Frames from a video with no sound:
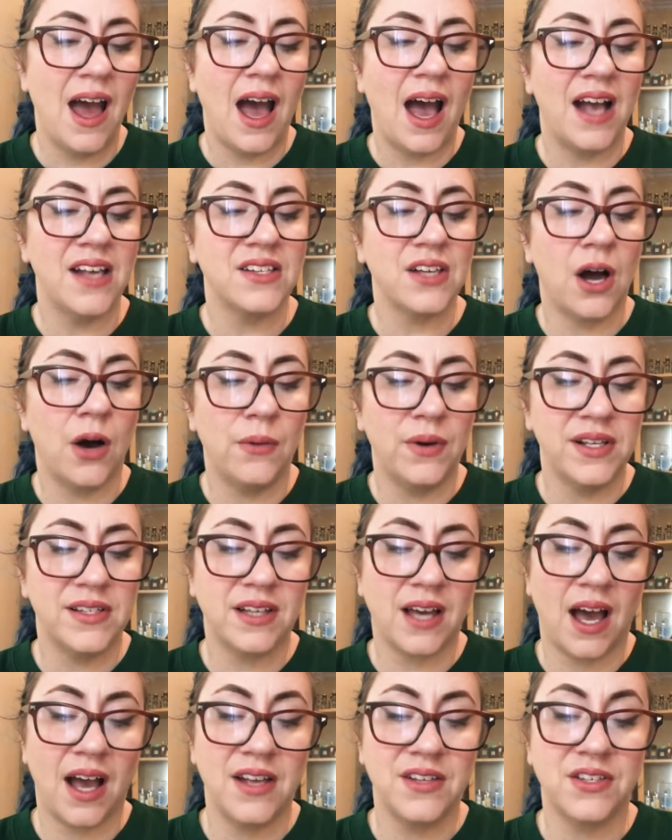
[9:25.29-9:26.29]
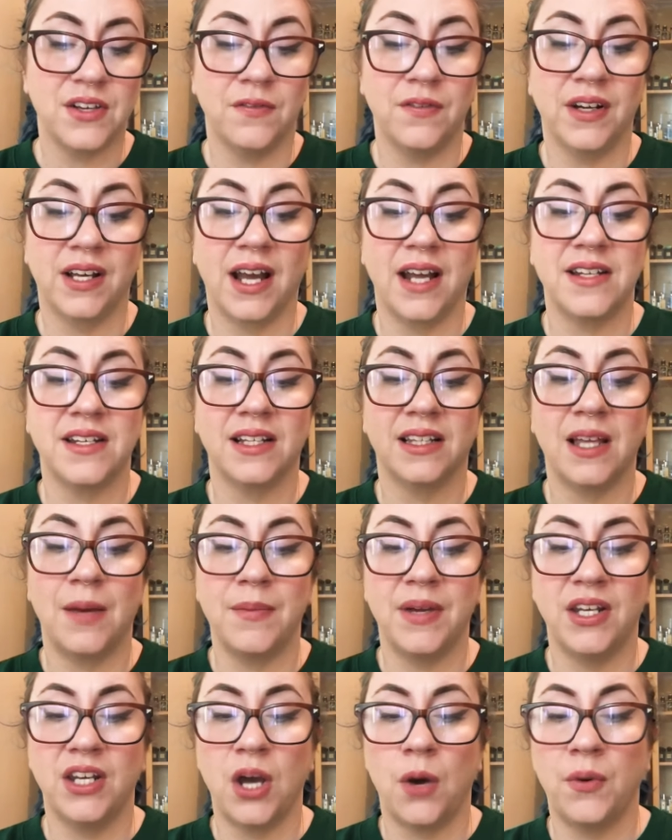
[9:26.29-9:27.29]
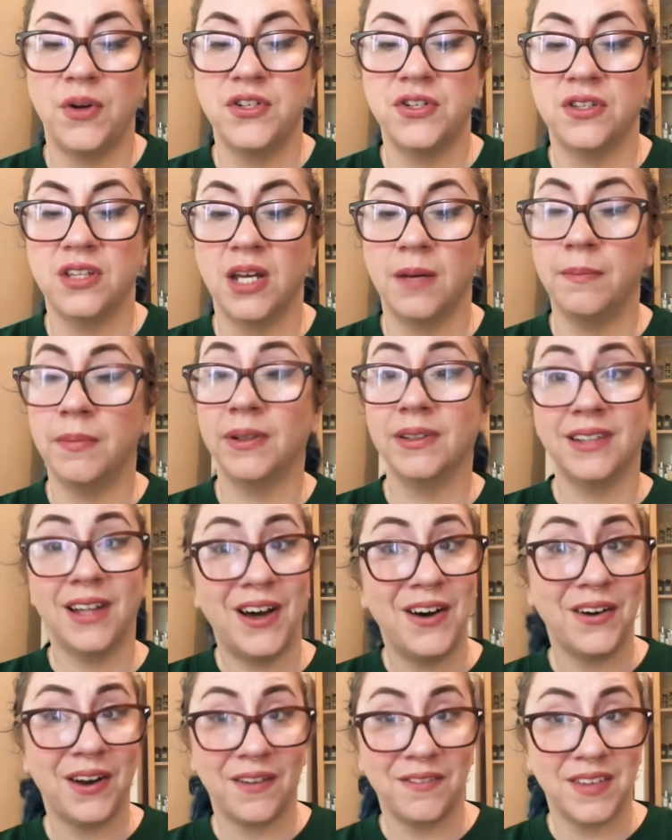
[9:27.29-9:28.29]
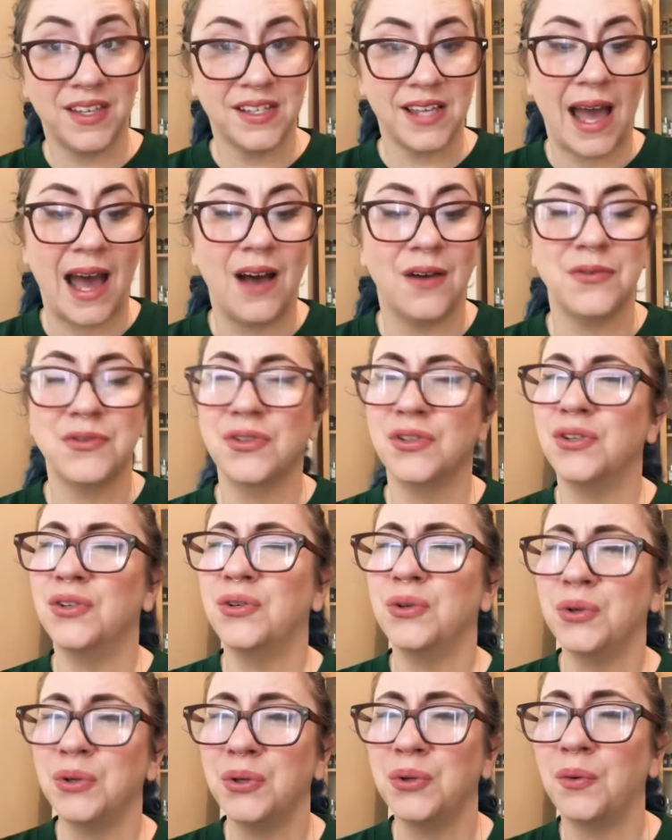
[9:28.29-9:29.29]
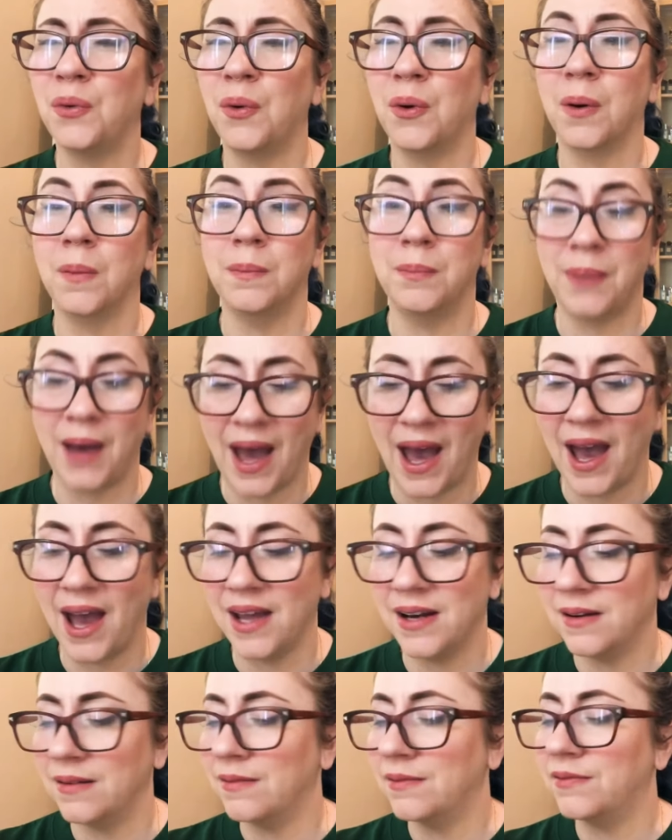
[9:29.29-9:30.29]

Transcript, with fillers: As always, guys, don't forget to let me know what you think below of this house, good or bad.